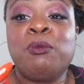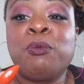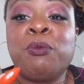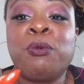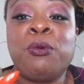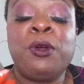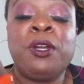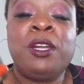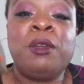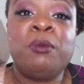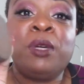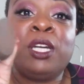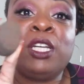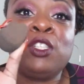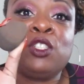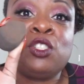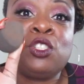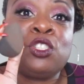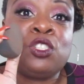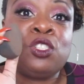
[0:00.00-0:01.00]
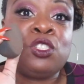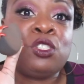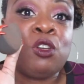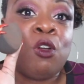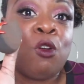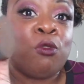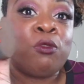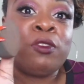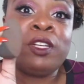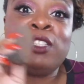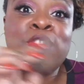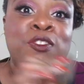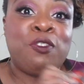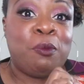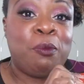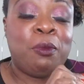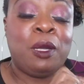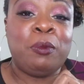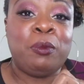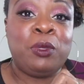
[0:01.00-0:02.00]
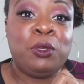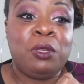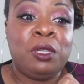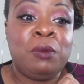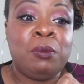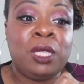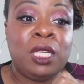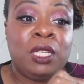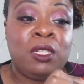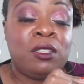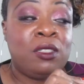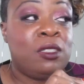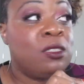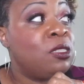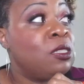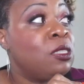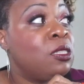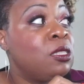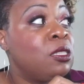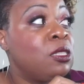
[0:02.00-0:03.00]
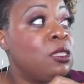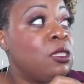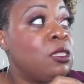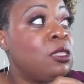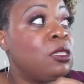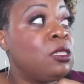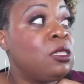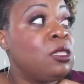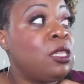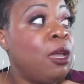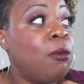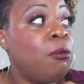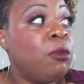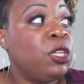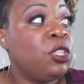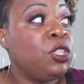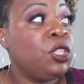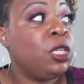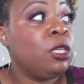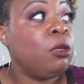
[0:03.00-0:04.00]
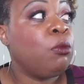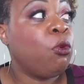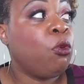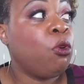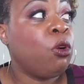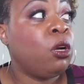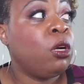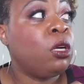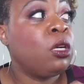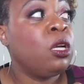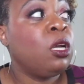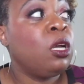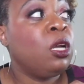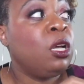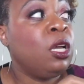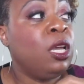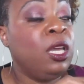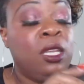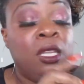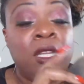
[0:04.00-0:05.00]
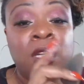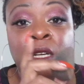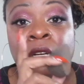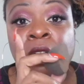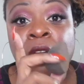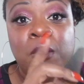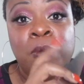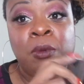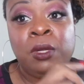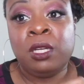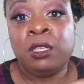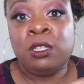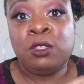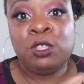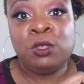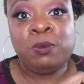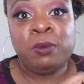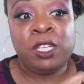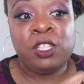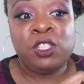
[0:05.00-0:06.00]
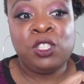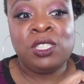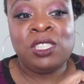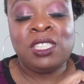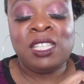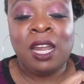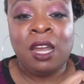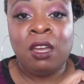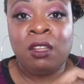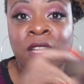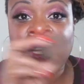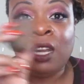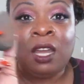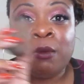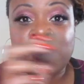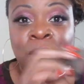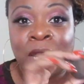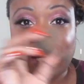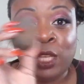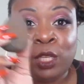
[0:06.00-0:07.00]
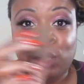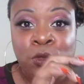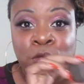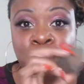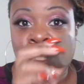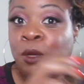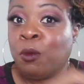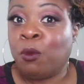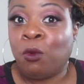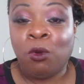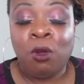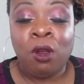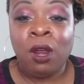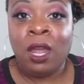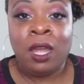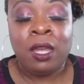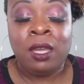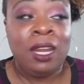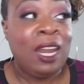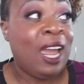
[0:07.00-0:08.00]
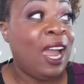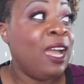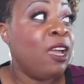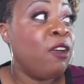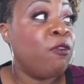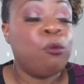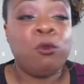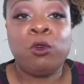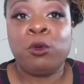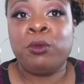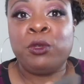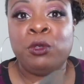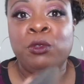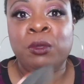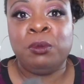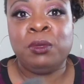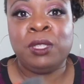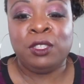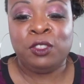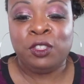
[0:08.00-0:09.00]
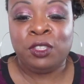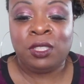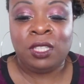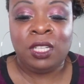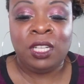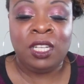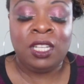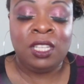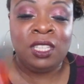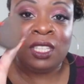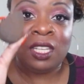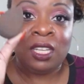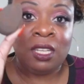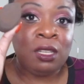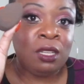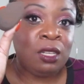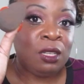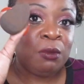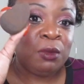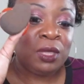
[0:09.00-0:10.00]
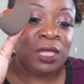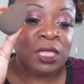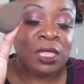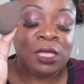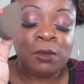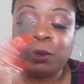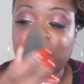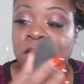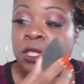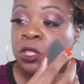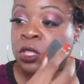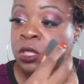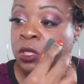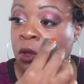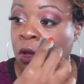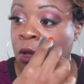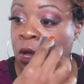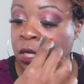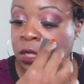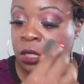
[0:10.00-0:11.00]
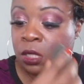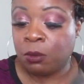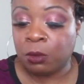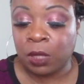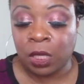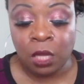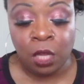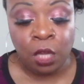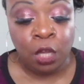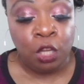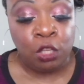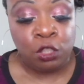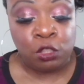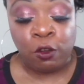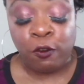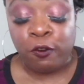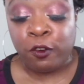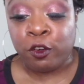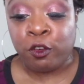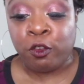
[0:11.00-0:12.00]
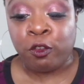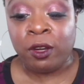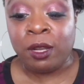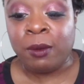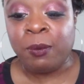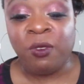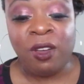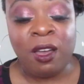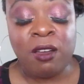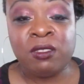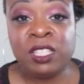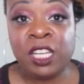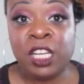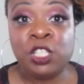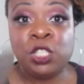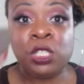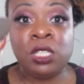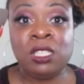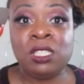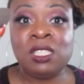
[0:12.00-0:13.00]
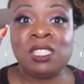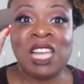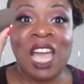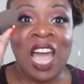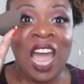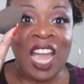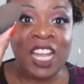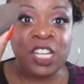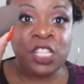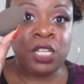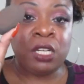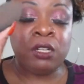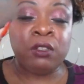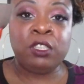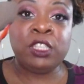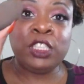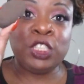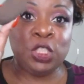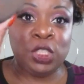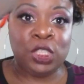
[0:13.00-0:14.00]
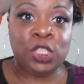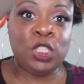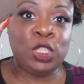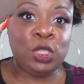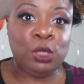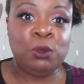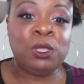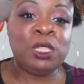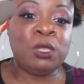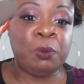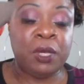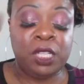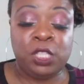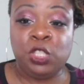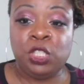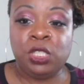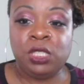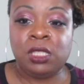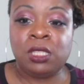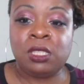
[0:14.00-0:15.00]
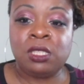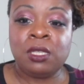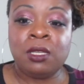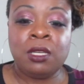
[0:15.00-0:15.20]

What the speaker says: pretty much don't reach for my beauty blenders that much anymore. And there are a couple of other sponges now that I'm like using more. And I have more beauty blenders than anything. This sponge is awesome. So for cream foundations, I generally just use sponges.